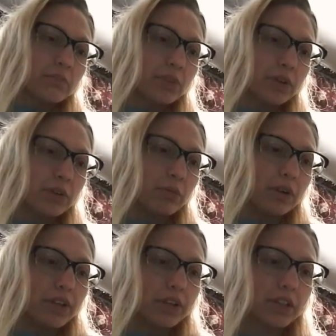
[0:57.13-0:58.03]
boy oh
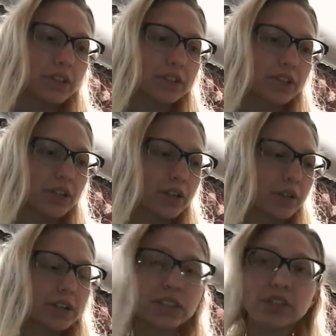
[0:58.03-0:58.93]
boy.
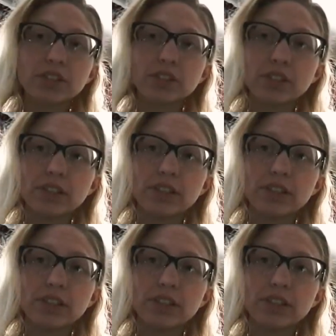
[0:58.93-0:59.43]
So this